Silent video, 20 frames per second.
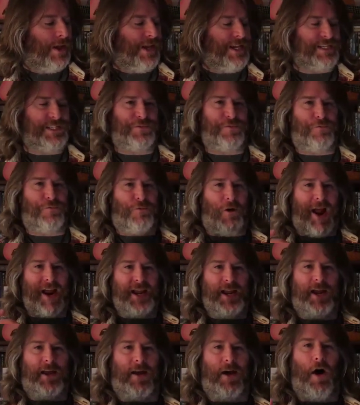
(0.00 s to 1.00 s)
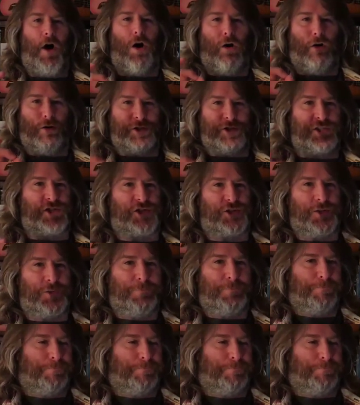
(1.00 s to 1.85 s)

is Frank Oz.